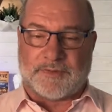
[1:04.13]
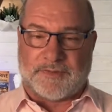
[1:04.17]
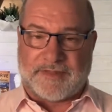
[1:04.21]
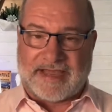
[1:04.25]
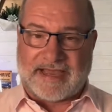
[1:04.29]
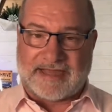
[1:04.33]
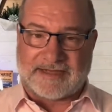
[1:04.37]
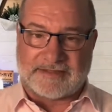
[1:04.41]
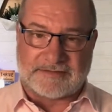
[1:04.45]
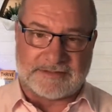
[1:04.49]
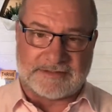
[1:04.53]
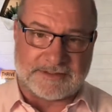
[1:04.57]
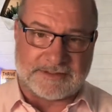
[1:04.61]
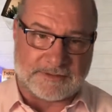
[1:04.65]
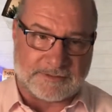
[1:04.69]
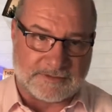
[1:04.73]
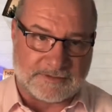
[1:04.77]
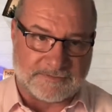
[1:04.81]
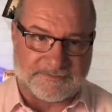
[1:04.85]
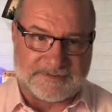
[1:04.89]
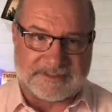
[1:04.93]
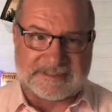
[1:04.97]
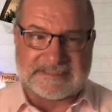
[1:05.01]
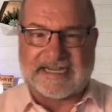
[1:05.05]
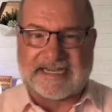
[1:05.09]
with that. You know,
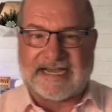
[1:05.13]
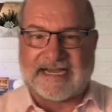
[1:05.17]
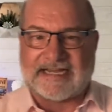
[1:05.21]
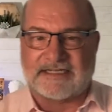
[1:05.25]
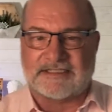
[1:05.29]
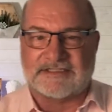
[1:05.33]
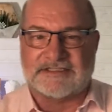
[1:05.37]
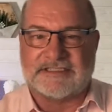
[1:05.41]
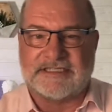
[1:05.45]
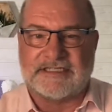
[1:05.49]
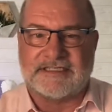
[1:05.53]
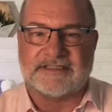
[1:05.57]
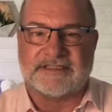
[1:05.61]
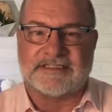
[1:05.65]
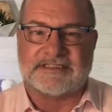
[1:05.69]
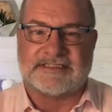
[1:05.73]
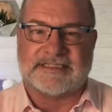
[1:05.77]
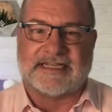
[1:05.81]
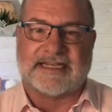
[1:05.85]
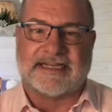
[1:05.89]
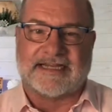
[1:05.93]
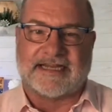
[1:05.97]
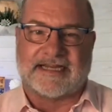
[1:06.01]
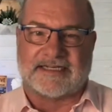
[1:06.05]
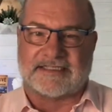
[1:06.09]
the physiology and the
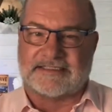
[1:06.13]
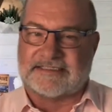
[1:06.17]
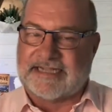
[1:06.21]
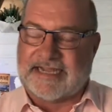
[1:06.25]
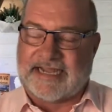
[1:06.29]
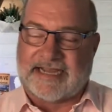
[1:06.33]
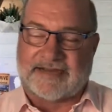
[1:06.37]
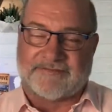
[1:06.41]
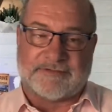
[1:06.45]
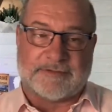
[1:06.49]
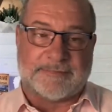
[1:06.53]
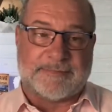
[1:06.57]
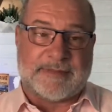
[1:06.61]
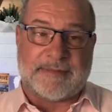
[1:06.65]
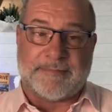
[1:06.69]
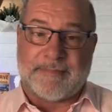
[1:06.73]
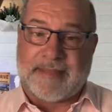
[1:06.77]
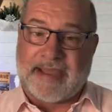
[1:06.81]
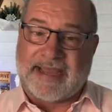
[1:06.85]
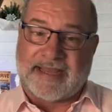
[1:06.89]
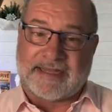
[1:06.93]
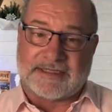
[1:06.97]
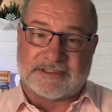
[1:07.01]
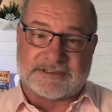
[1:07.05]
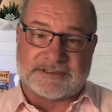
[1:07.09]
psychology have to be
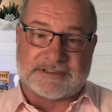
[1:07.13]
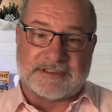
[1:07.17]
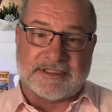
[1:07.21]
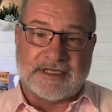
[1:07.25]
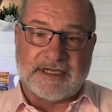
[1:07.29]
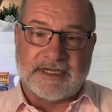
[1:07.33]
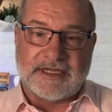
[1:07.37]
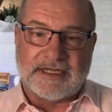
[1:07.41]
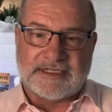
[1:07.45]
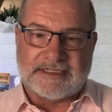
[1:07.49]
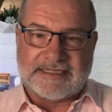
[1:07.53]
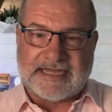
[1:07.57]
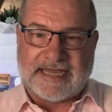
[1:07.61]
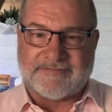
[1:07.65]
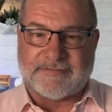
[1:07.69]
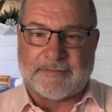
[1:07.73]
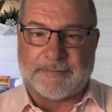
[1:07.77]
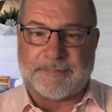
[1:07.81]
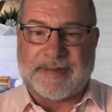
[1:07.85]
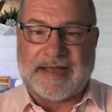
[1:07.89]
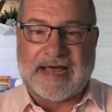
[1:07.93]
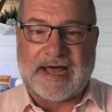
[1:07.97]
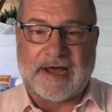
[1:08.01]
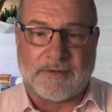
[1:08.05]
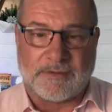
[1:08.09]
matched to have
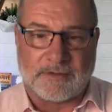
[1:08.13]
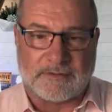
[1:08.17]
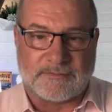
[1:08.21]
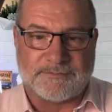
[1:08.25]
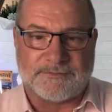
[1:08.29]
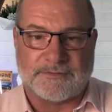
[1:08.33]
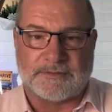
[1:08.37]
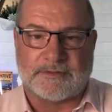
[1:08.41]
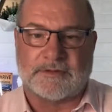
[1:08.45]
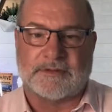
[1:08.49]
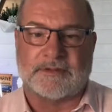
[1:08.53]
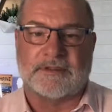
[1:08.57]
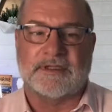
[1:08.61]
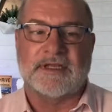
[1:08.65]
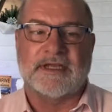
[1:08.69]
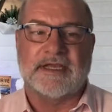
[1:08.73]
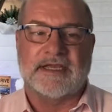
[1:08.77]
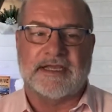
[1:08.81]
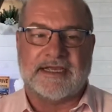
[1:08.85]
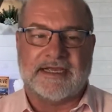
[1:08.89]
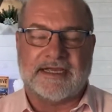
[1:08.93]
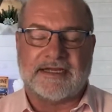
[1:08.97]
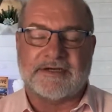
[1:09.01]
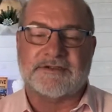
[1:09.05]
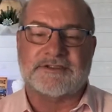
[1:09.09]
a powerful
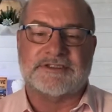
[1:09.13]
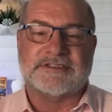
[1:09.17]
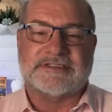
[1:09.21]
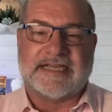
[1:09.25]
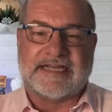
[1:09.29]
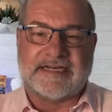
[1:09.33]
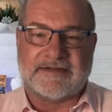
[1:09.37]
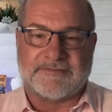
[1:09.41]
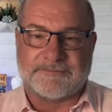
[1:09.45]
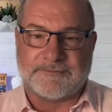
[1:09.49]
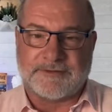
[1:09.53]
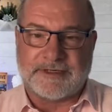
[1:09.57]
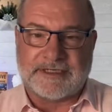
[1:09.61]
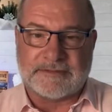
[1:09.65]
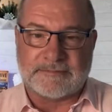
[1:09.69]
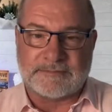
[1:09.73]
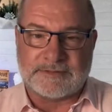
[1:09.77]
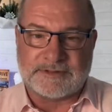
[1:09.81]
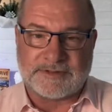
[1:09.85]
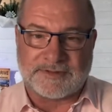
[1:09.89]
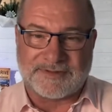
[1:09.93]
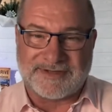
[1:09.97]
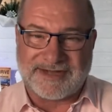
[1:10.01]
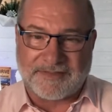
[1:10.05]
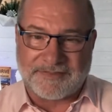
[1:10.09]
inner state of
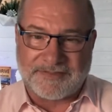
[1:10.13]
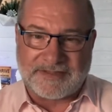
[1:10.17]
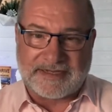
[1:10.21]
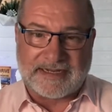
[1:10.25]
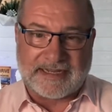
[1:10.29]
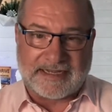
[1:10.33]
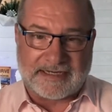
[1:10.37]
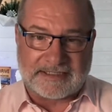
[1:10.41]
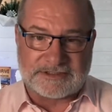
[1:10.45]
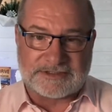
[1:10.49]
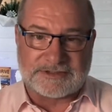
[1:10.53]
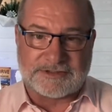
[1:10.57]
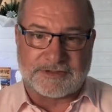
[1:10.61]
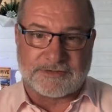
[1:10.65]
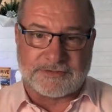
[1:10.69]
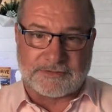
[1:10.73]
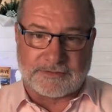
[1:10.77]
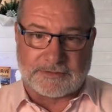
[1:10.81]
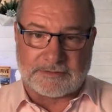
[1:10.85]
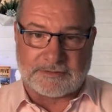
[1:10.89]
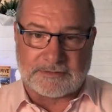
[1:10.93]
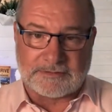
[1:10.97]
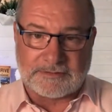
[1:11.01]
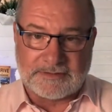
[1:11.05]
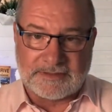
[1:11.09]
freedom, so nothing
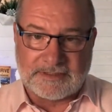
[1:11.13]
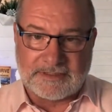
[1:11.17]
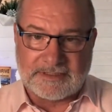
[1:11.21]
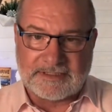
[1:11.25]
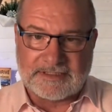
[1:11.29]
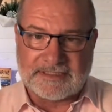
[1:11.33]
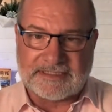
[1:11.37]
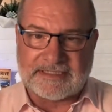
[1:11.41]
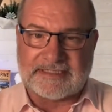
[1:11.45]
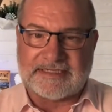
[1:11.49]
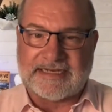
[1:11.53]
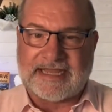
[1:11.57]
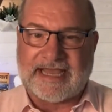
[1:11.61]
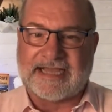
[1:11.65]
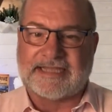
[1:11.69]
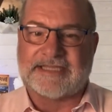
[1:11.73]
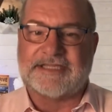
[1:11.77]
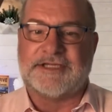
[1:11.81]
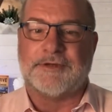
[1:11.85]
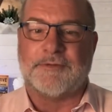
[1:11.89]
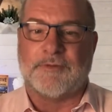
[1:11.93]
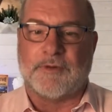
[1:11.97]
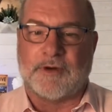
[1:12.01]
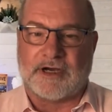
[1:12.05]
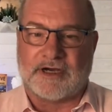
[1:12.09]
external can
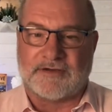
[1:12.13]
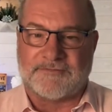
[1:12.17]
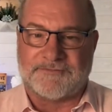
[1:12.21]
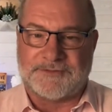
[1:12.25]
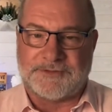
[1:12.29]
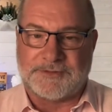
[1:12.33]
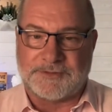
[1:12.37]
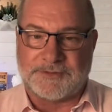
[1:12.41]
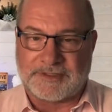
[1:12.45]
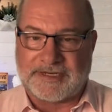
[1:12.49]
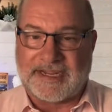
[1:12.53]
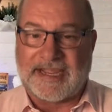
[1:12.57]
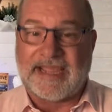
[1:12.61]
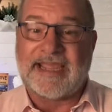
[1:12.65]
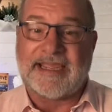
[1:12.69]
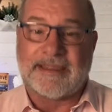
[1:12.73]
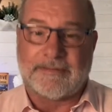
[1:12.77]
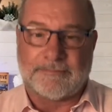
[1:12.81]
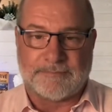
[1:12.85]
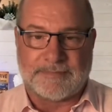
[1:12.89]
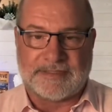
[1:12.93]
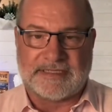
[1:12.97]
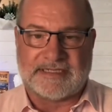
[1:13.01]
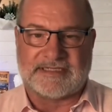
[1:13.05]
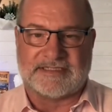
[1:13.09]
knock you off your
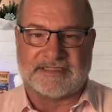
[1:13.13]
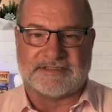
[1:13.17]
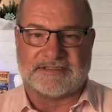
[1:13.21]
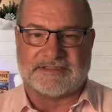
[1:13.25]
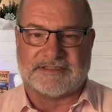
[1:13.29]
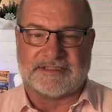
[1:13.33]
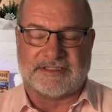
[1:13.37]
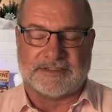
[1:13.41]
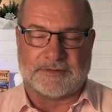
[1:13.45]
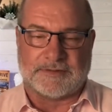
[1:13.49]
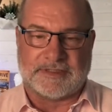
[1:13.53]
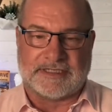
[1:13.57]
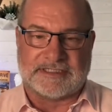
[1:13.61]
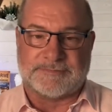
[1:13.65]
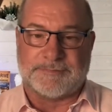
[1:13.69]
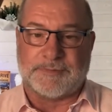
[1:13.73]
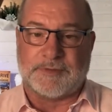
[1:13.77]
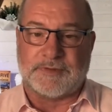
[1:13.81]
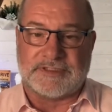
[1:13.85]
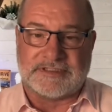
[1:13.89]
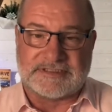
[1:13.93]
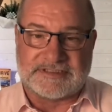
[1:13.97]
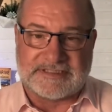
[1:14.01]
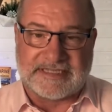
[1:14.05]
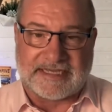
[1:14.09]
game, because, you know, as
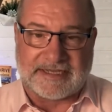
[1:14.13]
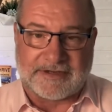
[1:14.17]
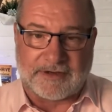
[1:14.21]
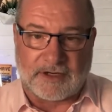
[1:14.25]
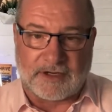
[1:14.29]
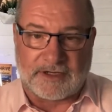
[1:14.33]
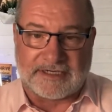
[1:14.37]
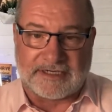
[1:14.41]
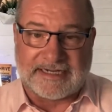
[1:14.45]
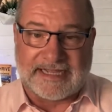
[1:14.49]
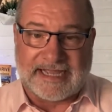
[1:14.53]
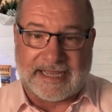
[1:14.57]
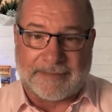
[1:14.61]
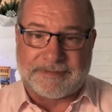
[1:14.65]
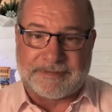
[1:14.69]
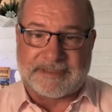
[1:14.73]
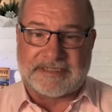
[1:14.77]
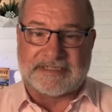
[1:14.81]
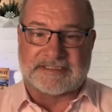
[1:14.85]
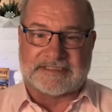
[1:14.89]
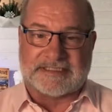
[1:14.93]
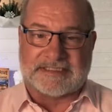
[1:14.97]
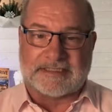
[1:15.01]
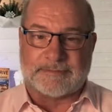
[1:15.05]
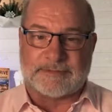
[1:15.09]
Buddha said, all
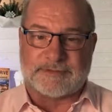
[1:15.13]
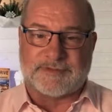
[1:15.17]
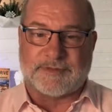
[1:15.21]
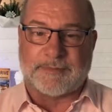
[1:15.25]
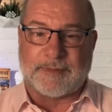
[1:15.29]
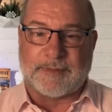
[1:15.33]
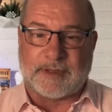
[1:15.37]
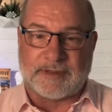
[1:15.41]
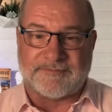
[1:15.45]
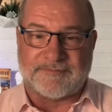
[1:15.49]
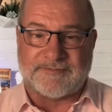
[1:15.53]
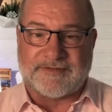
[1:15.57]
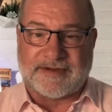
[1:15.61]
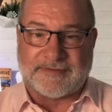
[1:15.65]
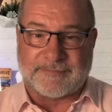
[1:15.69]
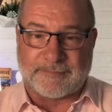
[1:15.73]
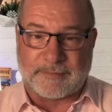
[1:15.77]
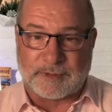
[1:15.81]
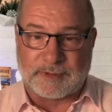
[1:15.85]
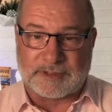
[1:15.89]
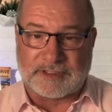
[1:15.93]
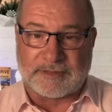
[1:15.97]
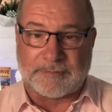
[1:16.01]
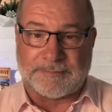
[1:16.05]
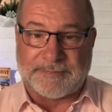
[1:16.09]
unhappiness stems from
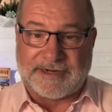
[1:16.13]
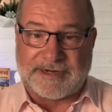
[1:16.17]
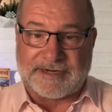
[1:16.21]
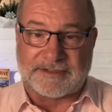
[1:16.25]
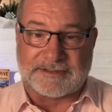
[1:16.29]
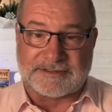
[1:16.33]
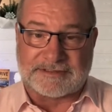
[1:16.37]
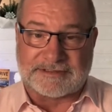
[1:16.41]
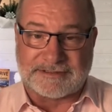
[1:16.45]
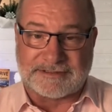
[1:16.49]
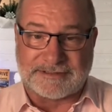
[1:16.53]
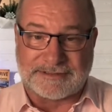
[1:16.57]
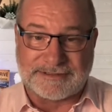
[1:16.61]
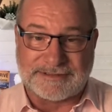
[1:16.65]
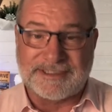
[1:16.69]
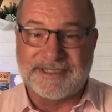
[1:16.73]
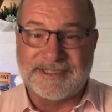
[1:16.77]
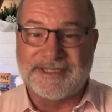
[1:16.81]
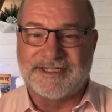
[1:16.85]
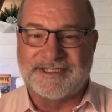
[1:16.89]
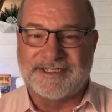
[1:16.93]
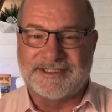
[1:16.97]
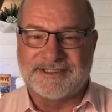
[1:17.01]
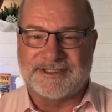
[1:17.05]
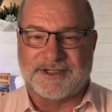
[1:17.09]
unfavorable comparisons.
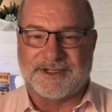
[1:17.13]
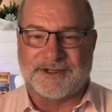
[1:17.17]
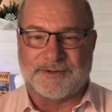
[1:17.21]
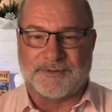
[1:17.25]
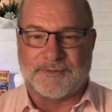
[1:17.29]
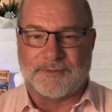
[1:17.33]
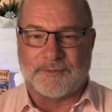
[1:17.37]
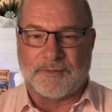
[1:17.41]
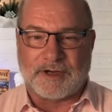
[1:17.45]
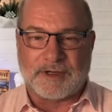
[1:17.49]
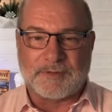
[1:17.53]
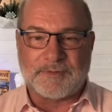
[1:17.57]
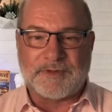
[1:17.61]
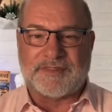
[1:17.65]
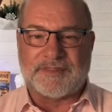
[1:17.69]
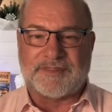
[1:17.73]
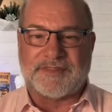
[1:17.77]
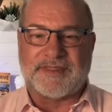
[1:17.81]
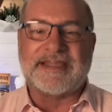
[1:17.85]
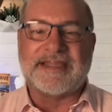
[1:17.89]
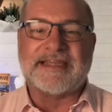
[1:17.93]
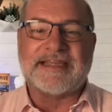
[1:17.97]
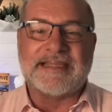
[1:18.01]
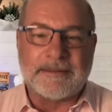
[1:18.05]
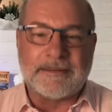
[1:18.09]
So what are we
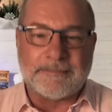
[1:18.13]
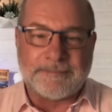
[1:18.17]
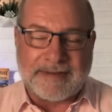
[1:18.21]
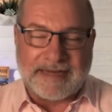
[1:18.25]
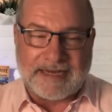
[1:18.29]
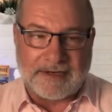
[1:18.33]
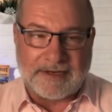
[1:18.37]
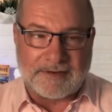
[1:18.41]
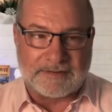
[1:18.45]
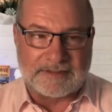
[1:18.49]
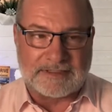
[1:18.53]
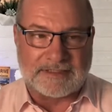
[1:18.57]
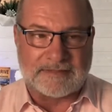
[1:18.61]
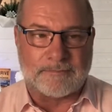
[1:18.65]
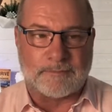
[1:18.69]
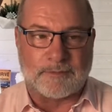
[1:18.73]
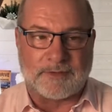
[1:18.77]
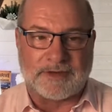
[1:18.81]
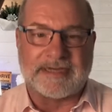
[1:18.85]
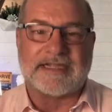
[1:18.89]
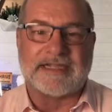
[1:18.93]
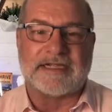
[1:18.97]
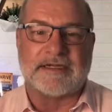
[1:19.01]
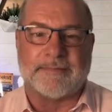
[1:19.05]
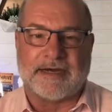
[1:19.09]
thinking about and
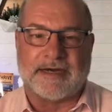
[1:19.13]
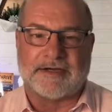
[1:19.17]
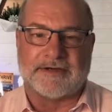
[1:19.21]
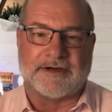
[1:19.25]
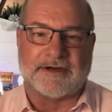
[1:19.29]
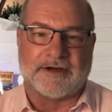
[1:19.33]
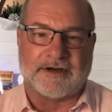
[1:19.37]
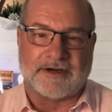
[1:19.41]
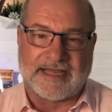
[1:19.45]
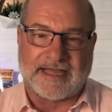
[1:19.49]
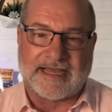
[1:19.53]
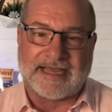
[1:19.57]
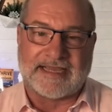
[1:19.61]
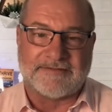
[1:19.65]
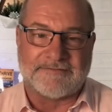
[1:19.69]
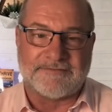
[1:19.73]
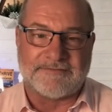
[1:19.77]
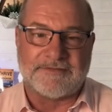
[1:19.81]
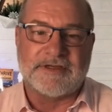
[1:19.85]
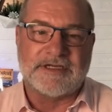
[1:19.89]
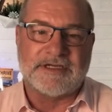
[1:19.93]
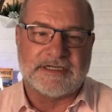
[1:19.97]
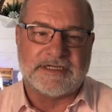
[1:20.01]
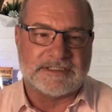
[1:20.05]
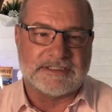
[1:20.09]
bringing about in our life
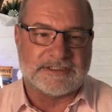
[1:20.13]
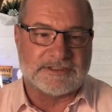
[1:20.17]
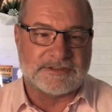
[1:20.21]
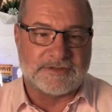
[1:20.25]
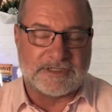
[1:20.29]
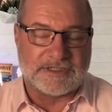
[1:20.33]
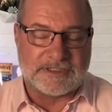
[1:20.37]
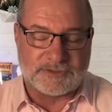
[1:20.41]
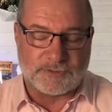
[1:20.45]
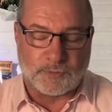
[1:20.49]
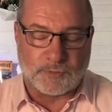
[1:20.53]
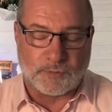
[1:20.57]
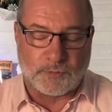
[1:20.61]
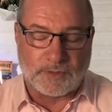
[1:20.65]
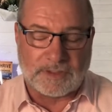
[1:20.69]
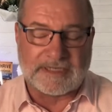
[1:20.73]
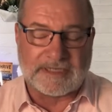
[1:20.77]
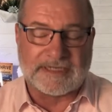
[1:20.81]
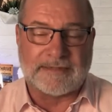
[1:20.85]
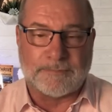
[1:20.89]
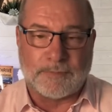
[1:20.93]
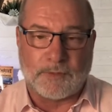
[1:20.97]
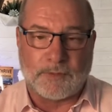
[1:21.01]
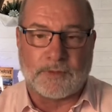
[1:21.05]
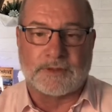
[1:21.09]
is
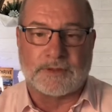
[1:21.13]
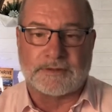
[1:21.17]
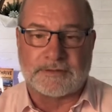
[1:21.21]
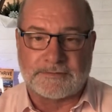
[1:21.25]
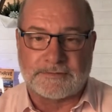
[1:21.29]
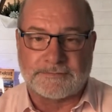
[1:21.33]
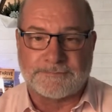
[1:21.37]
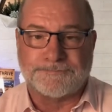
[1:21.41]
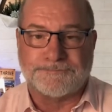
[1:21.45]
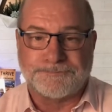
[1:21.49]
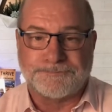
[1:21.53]
really important.